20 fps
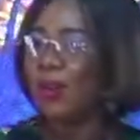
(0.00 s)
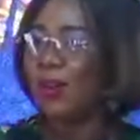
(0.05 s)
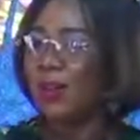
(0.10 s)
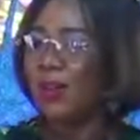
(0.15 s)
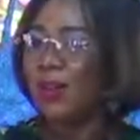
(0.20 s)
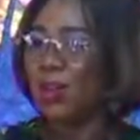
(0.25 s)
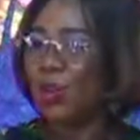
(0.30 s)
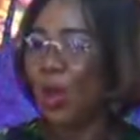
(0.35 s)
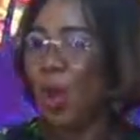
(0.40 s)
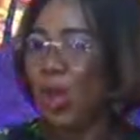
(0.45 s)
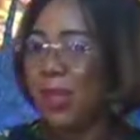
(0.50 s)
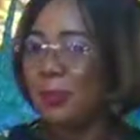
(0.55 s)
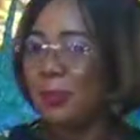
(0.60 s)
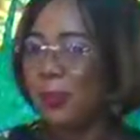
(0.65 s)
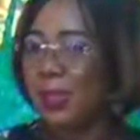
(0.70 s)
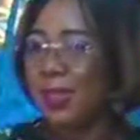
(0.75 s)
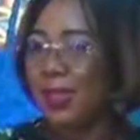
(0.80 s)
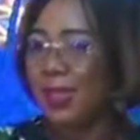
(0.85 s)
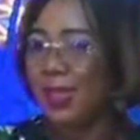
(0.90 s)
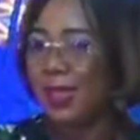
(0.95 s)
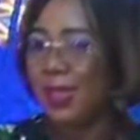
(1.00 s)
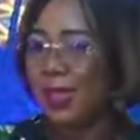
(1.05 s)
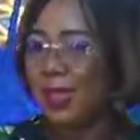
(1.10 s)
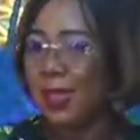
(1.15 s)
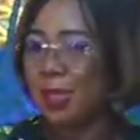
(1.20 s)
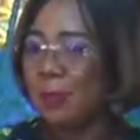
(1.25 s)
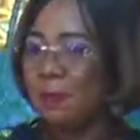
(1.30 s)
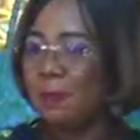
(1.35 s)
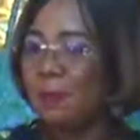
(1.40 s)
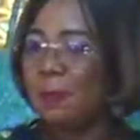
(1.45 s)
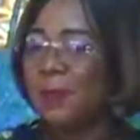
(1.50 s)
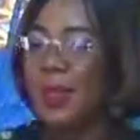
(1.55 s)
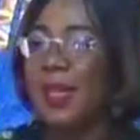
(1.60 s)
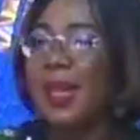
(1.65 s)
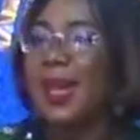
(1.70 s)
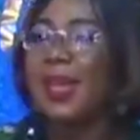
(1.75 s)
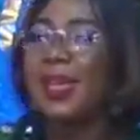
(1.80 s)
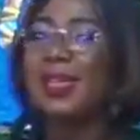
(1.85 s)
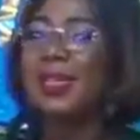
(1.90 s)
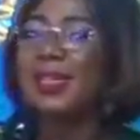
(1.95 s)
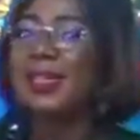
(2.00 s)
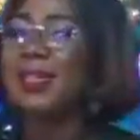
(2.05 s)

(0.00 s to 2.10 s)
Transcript: your immediate. It is